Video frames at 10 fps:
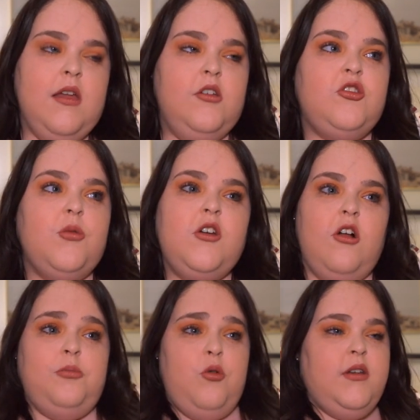So we
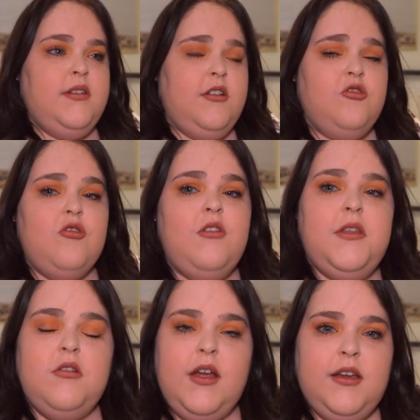called poison control and
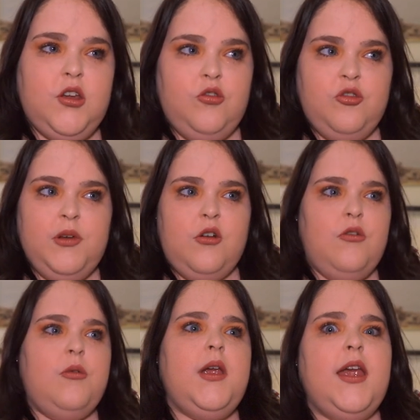they're like, you should be
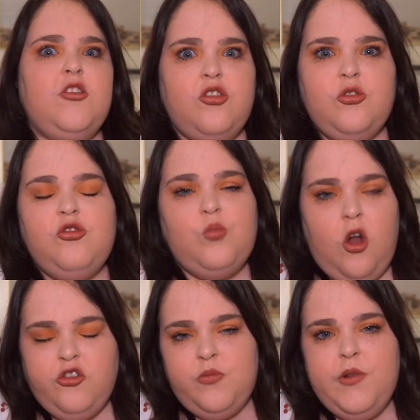okay, just
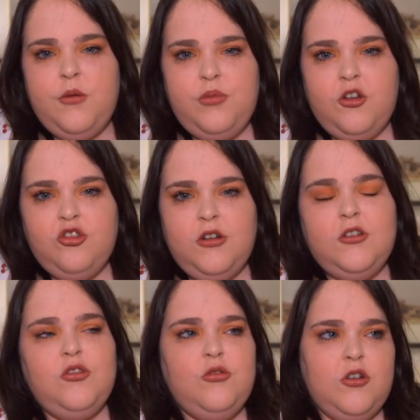watch your blood pressure
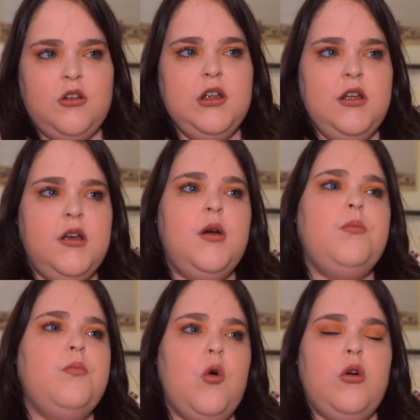because you took
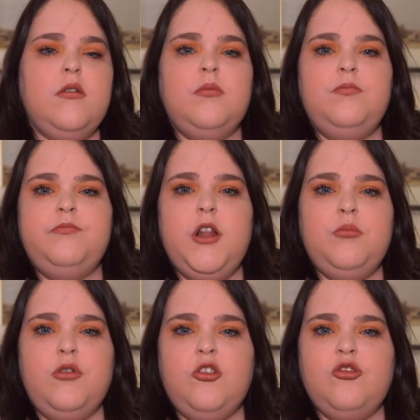more
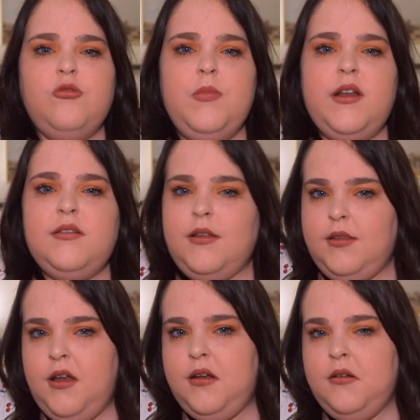blood pressure
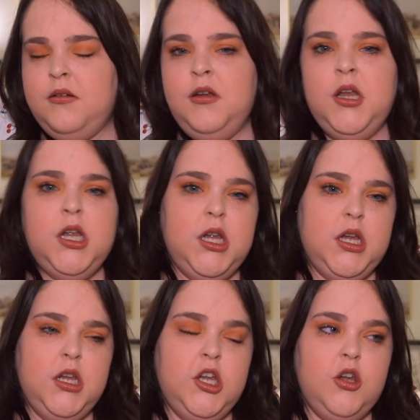medicine than
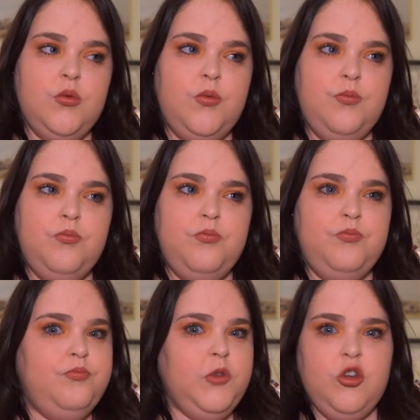you
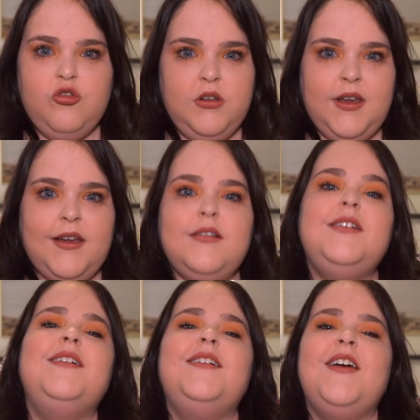usually take.
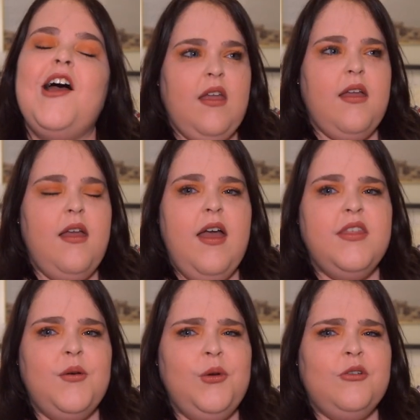and
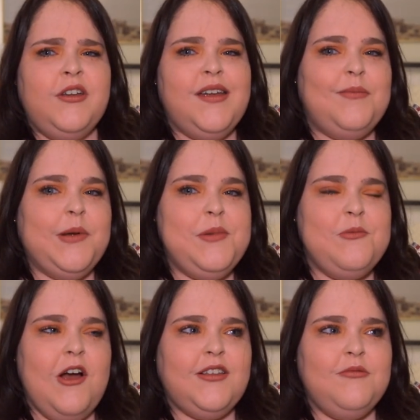then we were looking at my pill
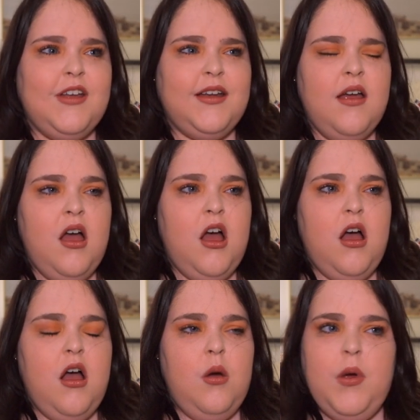box and we we're like,
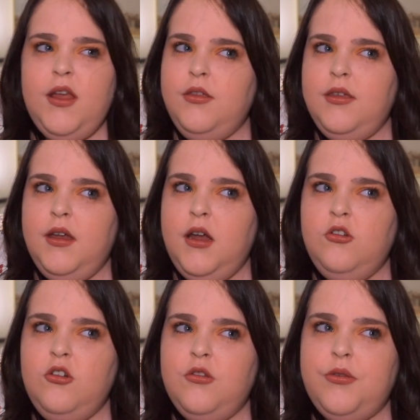um, I think I
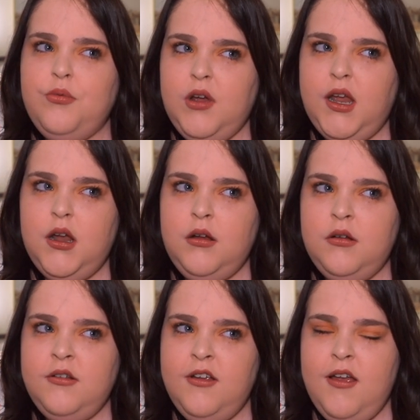took three.
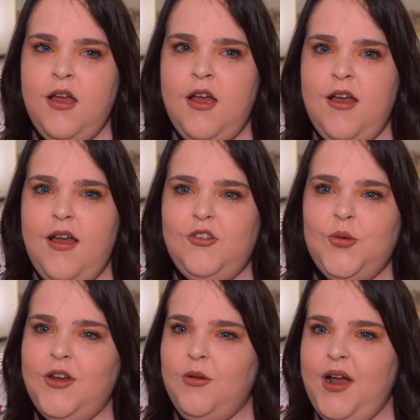
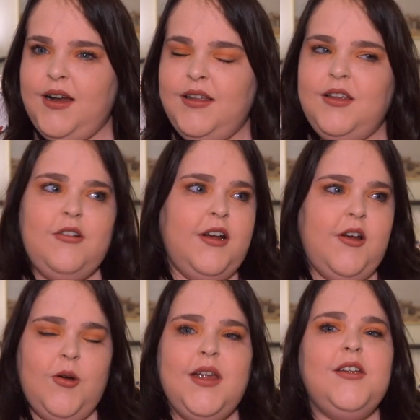So we call back and they're like,
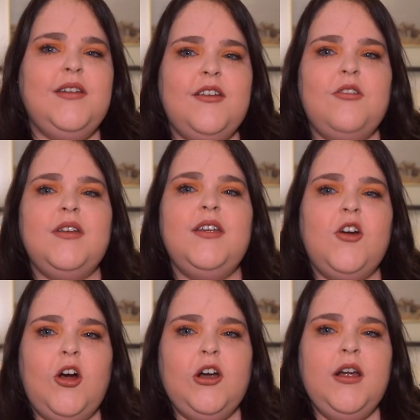okay, you need to go to the
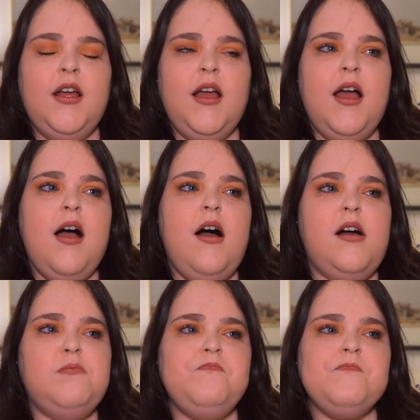ER.
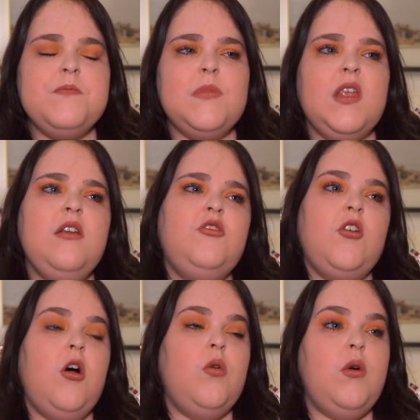Um,
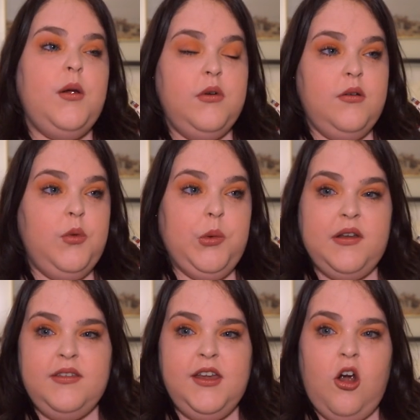so I went, we
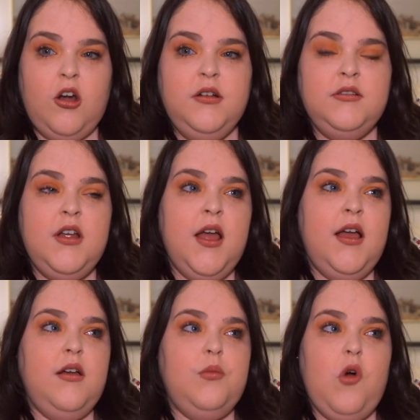went to the ER,
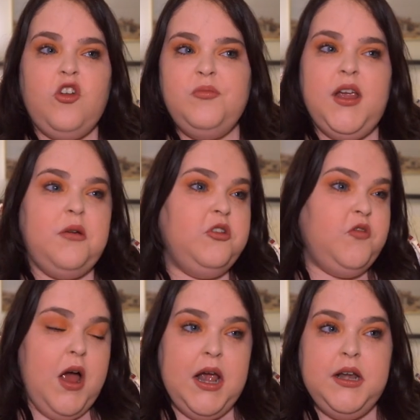watched me, I was
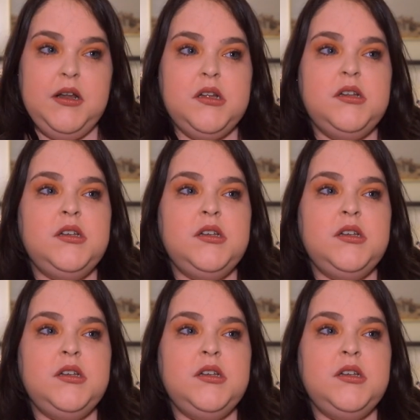fine.